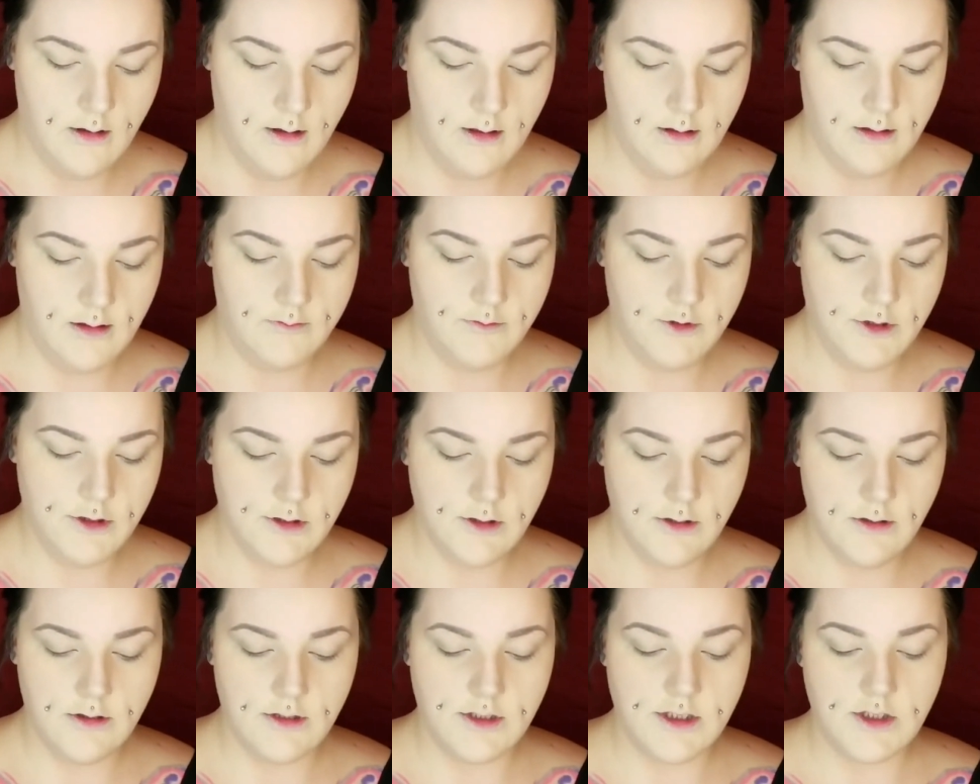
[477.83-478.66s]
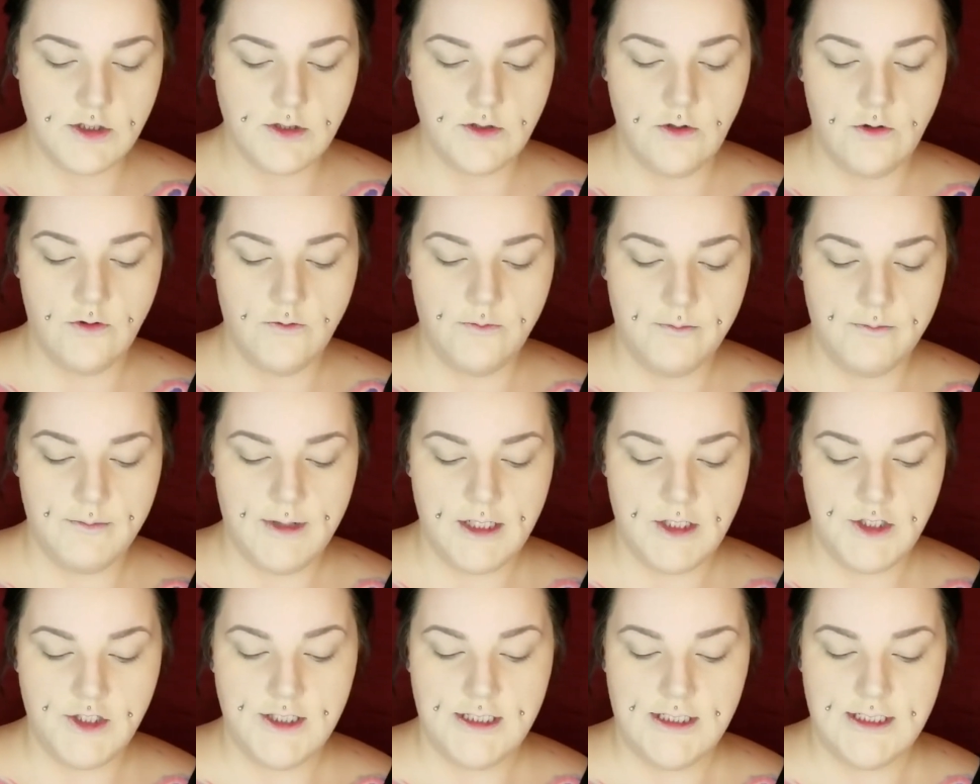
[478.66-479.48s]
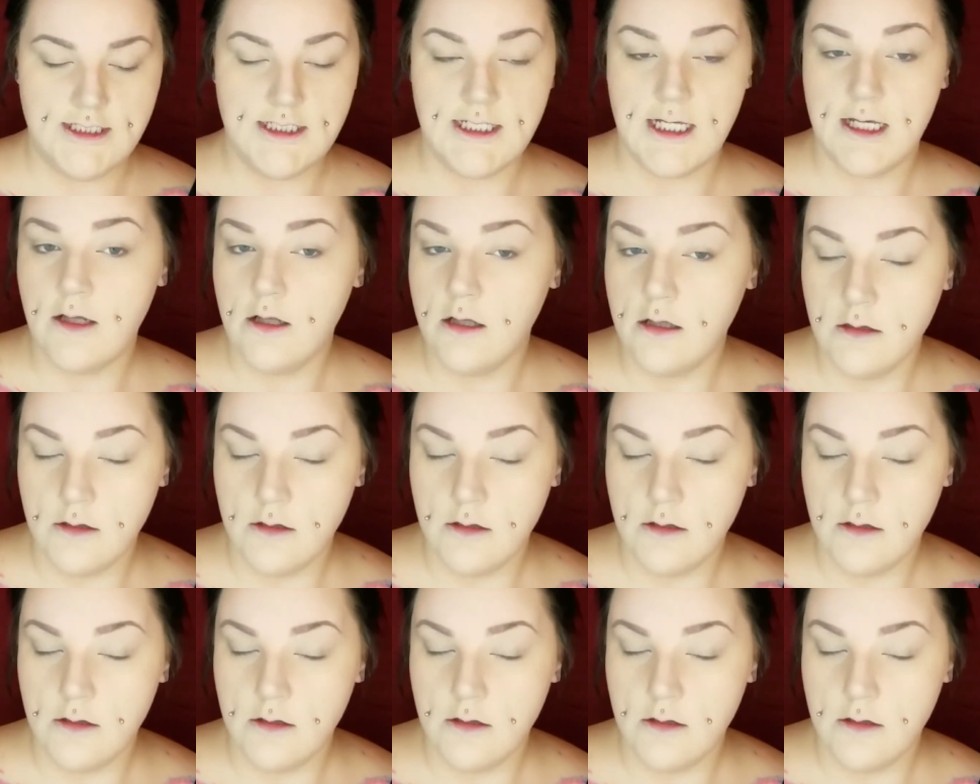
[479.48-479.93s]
And I'm just going to sculpt my cheeks out